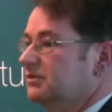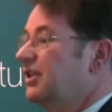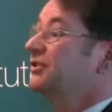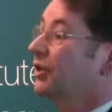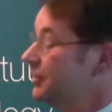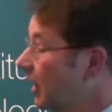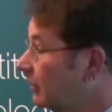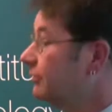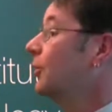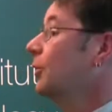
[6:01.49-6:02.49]
There's not
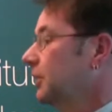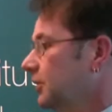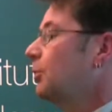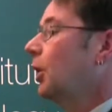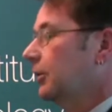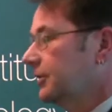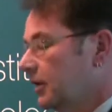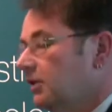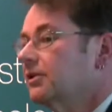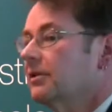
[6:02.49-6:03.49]
time for it, and it's prioritised